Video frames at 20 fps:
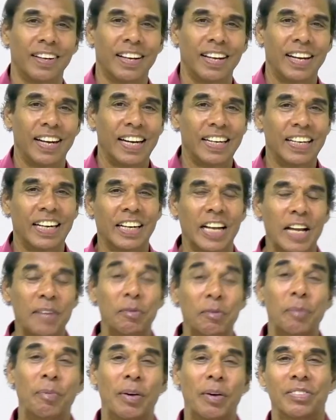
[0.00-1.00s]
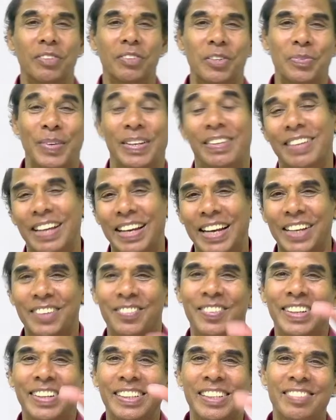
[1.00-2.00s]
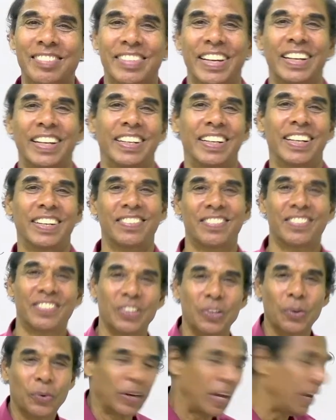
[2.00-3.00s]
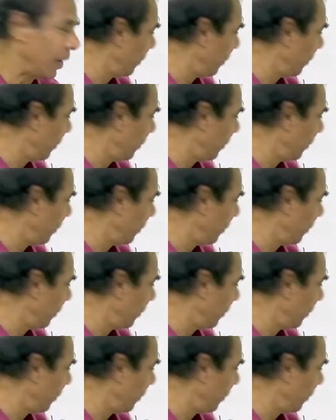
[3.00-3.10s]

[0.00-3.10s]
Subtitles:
At the time of parts of speech, I will explain these techniques. Okay?